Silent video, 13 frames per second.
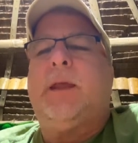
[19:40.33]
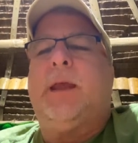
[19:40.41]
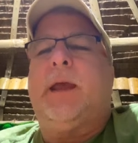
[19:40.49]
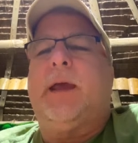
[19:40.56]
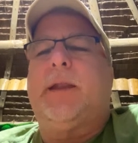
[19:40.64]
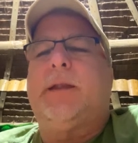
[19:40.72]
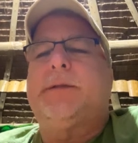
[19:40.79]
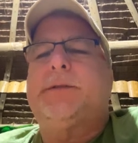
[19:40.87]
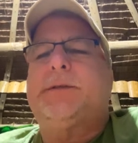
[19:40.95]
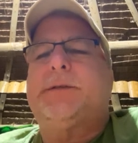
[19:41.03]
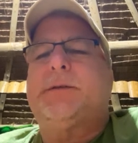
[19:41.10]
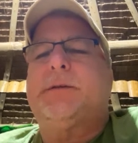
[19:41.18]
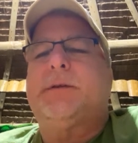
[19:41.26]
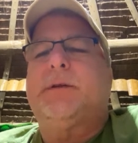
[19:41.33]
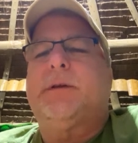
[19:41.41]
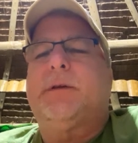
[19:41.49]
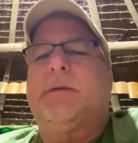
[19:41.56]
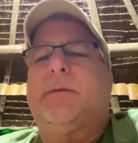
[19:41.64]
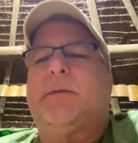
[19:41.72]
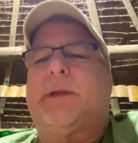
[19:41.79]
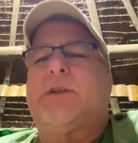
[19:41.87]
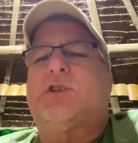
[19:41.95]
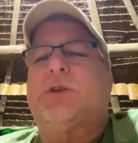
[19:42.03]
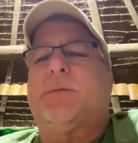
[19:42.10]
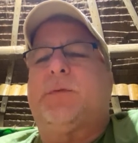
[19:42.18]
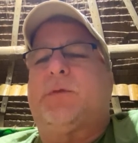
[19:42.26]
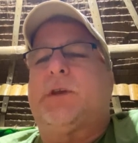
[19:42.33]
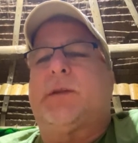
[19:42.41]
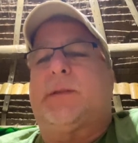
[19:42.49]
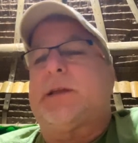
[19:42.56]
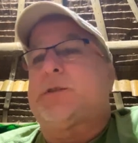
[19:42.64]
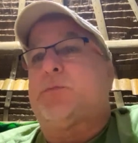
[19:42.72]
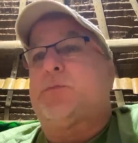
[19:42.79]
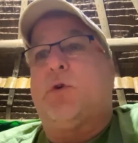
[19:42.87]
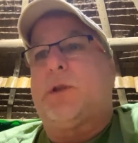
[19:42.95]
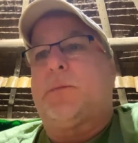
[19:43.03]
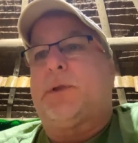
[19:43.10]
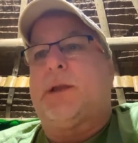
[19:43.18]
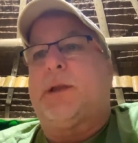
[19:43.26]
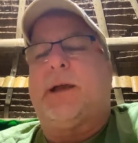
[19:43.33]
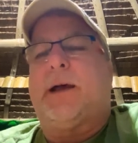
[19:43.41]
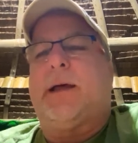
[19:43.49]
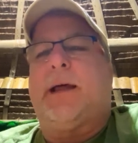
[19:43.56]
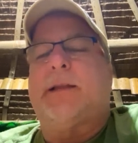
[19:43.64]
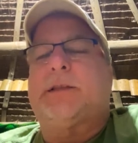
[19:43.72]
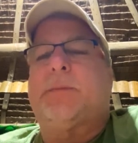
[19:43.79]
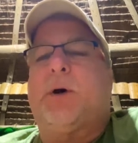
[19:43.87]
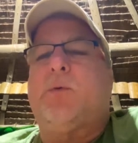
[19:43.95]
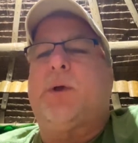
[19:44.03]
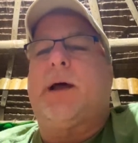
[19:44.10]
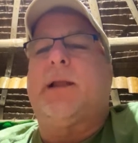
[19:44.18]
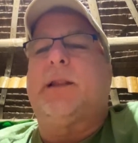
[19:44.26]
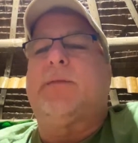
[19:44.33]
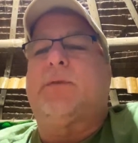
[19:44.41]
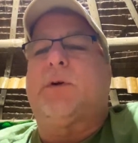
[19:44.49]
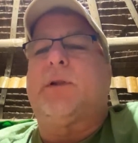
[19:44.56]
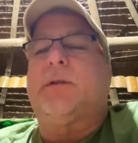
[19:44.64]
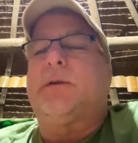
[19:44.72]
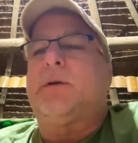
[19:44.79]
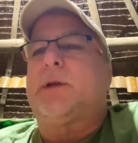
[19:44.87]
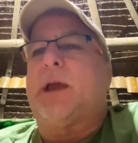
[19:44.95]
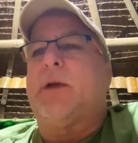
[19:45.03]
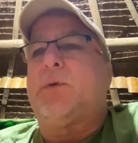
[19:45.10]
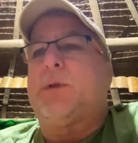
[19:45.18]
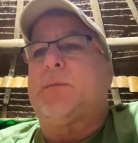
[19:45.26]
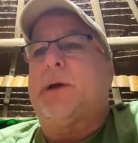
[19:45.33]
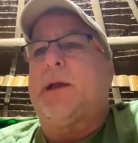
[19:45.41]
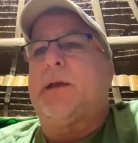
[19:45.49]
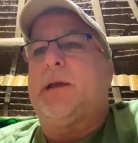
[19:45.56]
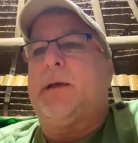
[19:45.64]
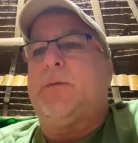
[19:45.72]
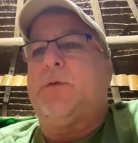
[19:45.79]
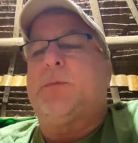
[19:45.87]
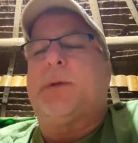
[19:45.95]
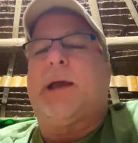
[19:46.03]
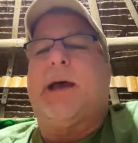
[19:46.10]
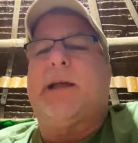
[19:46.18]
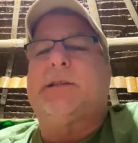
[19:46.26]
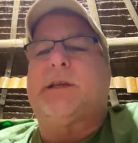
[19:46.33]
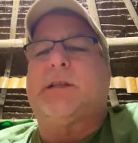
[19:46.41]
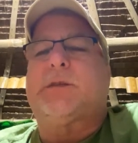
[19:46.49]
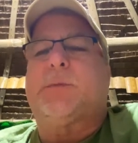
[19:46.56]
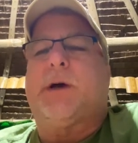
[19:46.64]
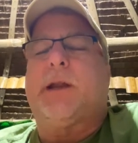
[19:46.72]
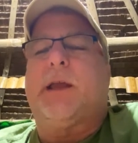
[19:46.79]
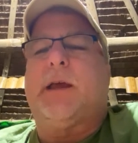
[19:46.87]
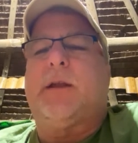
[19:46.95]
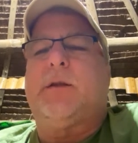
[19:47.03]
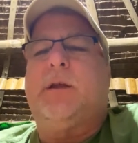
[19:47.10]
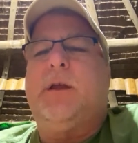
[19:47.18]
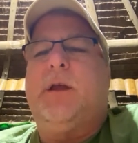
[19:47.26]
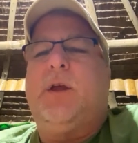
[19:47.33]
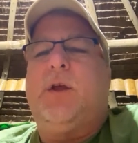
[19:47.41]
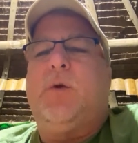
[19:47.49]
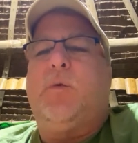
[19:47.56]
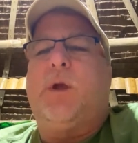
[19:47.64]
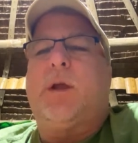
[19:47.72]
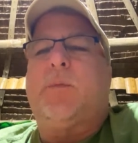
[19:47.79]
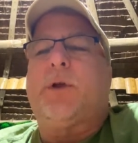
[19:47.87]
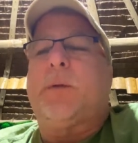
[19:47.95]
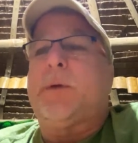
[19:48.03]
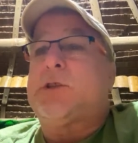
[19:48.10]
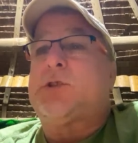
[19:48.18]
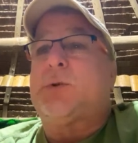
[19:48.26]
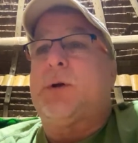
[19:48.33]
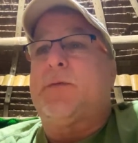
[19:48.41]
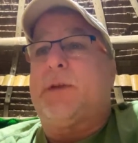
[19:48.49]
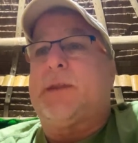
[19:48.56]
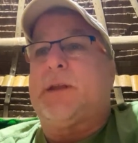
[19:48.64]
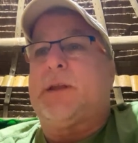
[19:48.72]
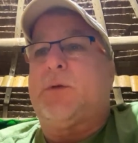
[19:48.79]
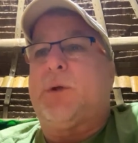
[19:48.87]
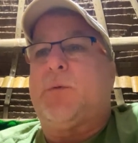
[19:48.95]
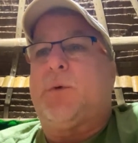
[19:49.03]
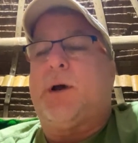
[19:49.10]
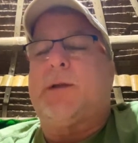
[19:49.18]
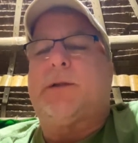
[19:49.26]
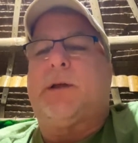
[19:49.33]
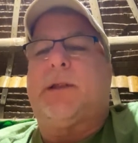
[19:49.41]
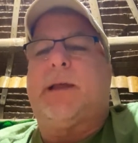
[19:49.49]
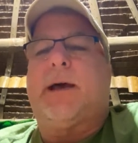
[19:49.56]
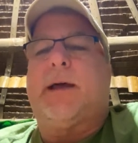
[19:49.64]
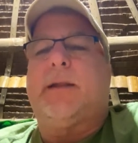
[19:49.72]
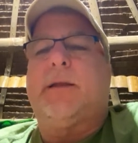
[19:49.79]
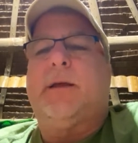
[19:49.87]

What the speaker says: And that's more than plenty. That's about what I live on, okay, with my AdSense money, and we can pretty much do everything that we want on that.